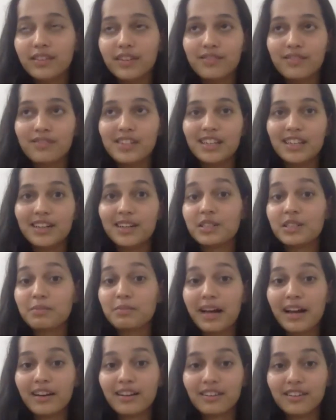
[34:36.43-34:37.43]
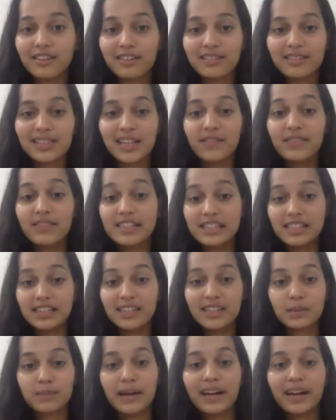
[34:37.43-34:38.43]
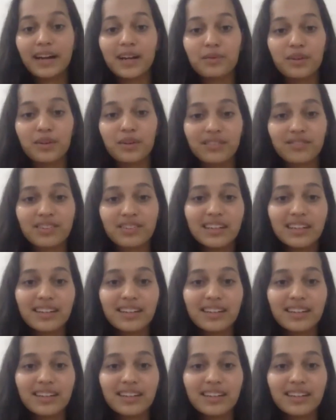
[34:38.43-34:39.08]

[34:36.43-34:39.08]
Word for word: 50 years back or 70 years back, I would have